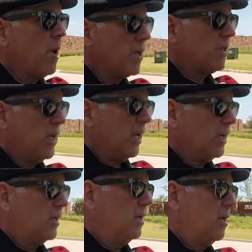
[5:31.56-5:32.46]

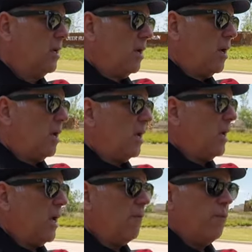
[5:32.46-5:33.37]
Mustang.
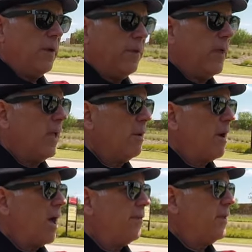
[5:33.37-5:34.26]
Everything
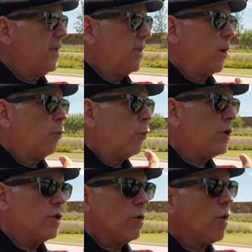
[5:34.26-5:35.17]
about the
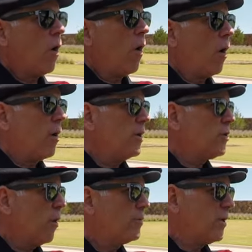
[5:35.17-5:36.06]
original car, in
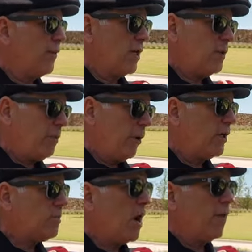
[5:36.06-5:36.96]
terms of the
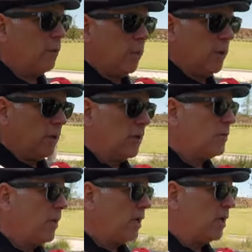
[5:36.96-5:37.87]
experience behind the wheel,
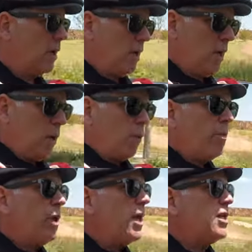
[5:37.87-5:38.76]
has been
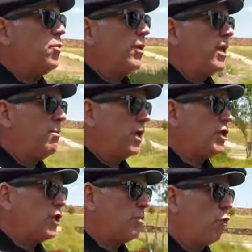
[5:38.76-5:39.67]
replaced with a
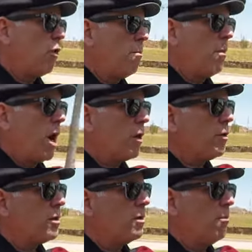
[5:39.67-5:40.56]
much more
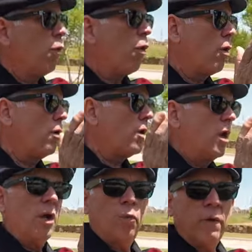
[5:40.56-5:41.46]
modern, more
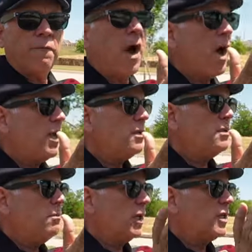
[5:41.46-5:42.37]
refined